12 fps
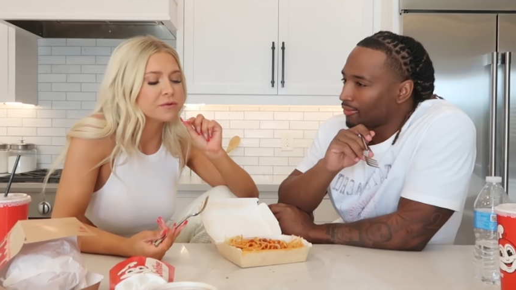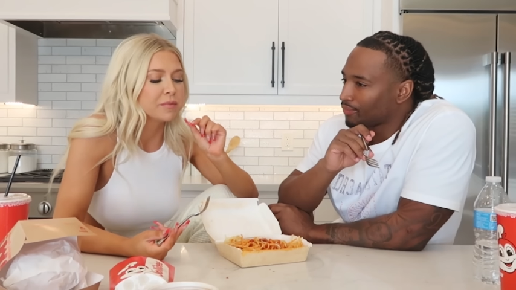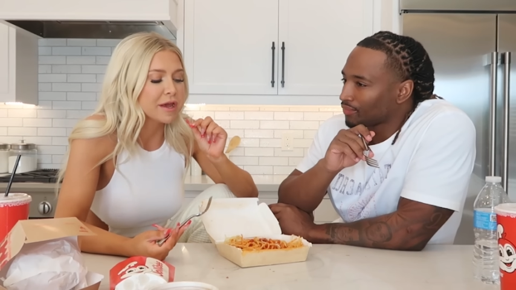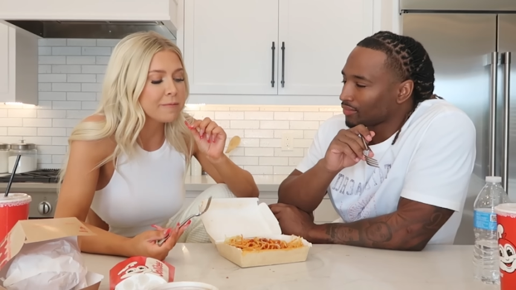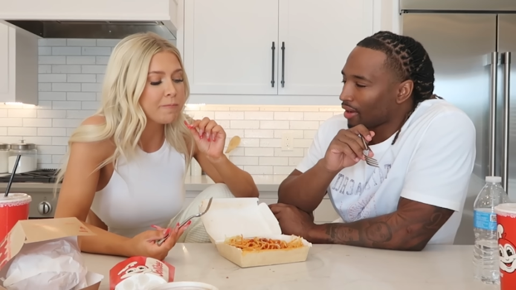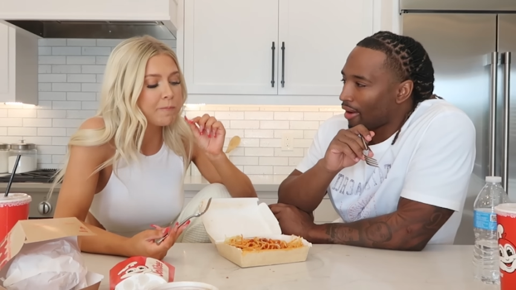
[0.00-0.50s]
Speaker 1: To
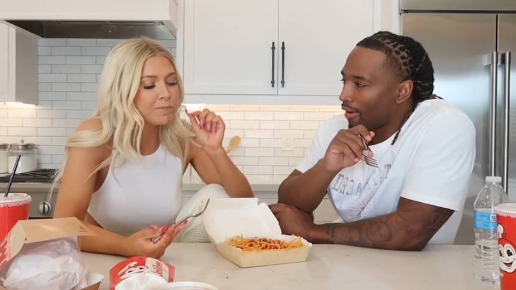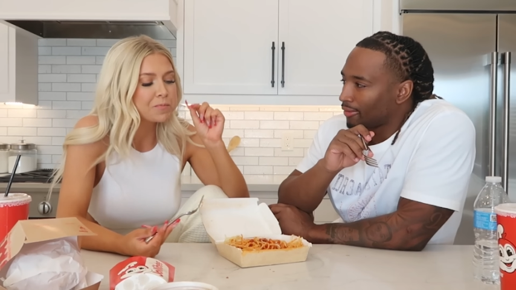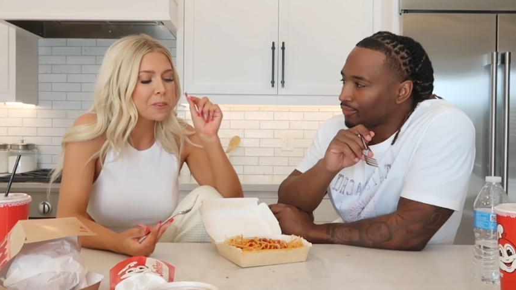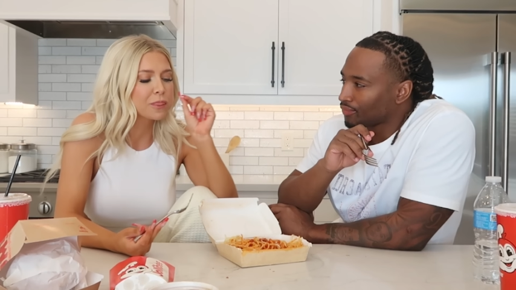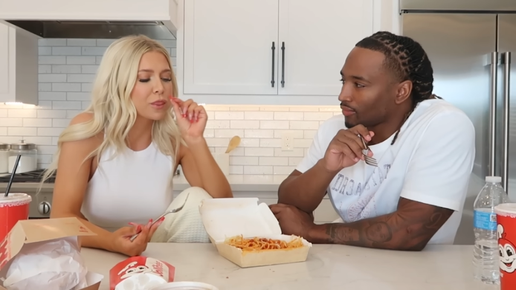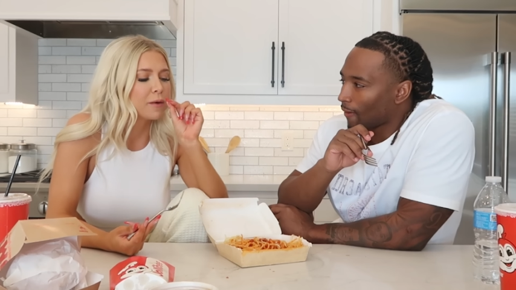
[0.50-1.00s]
me,
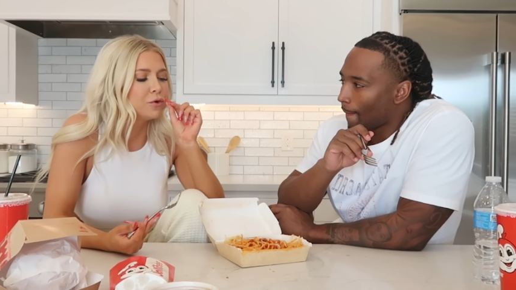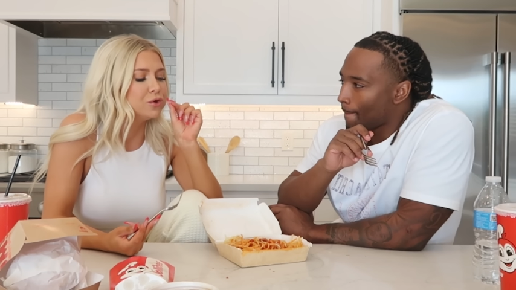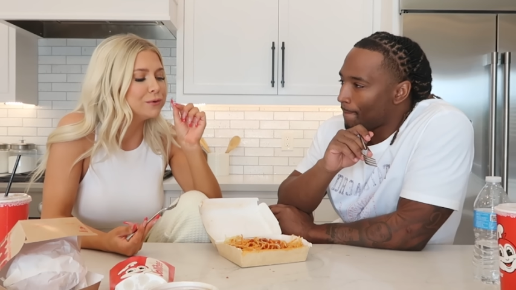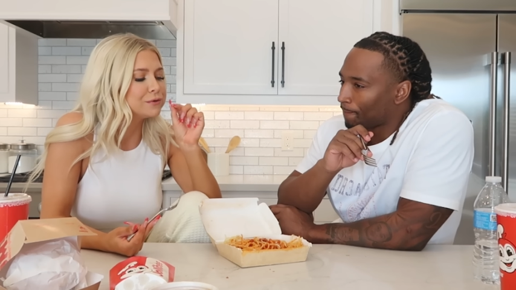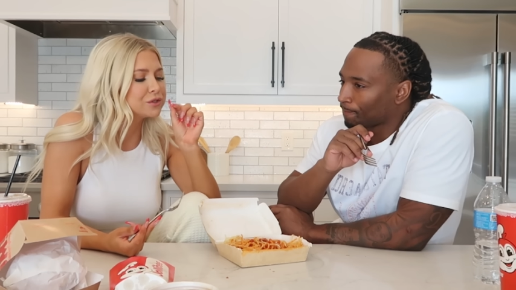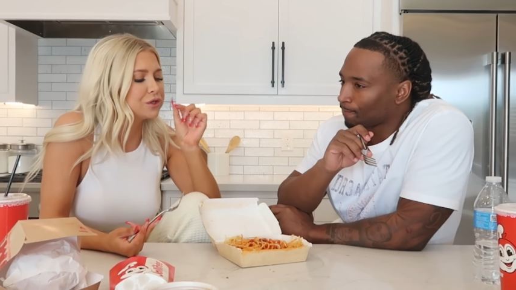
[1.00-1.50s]
the
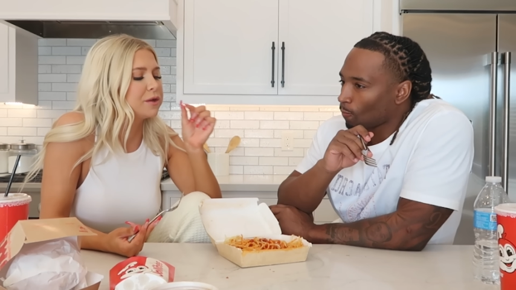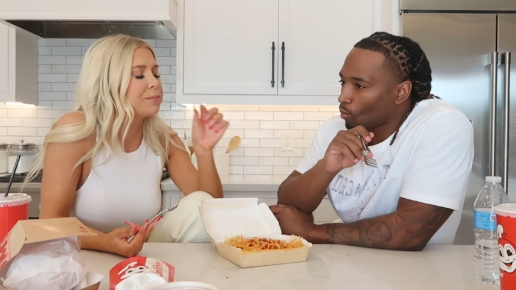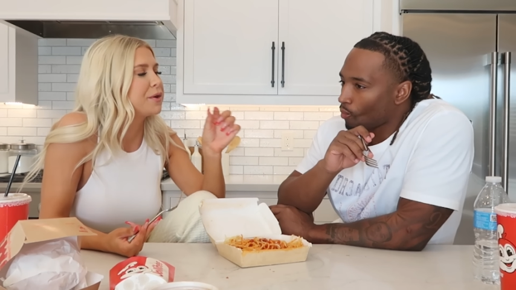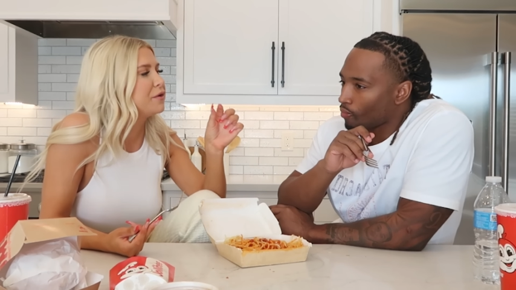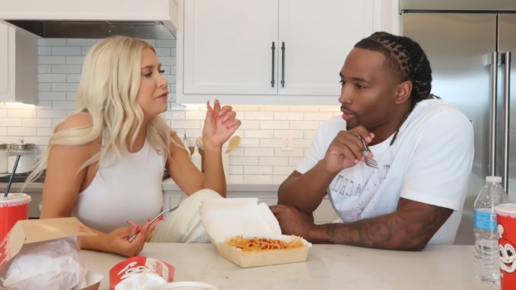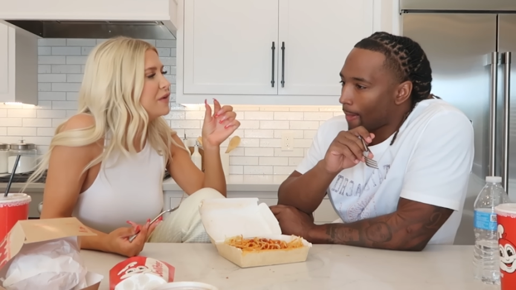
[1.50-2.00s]
noodles are the
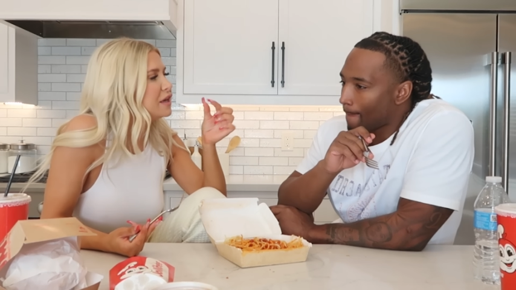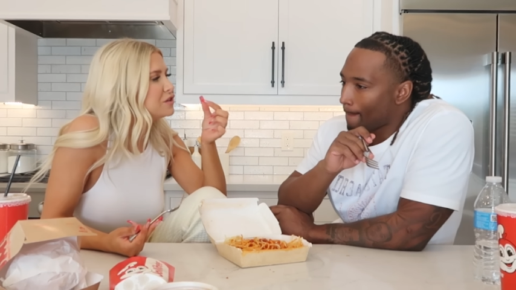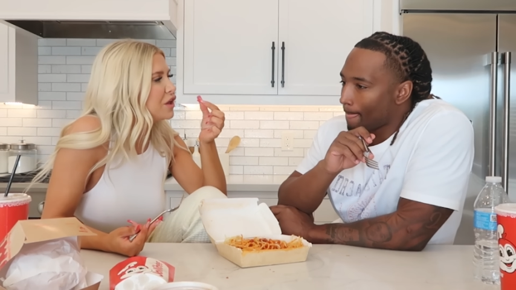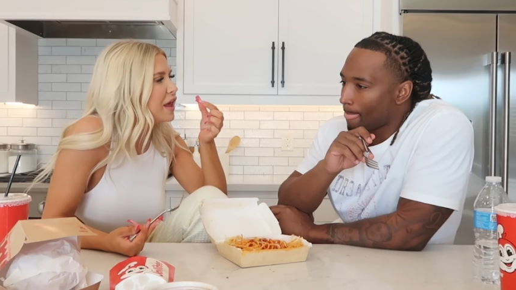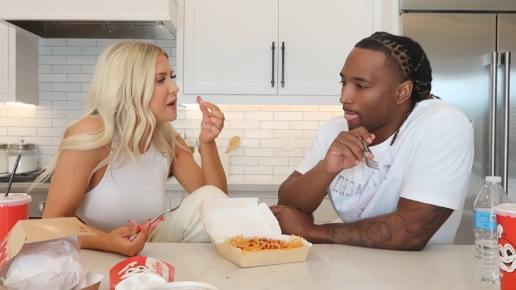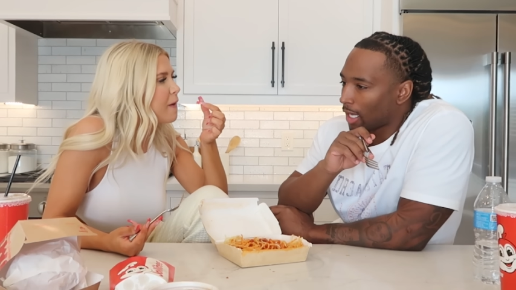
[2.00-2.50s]

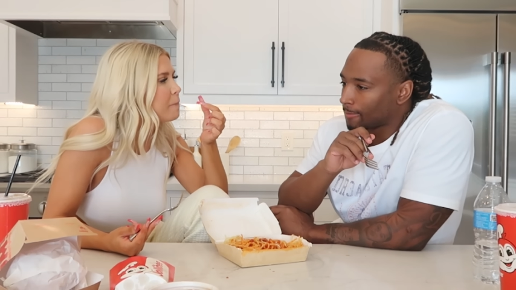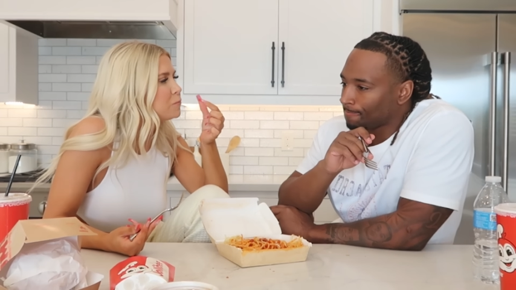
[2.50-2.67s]
perfect like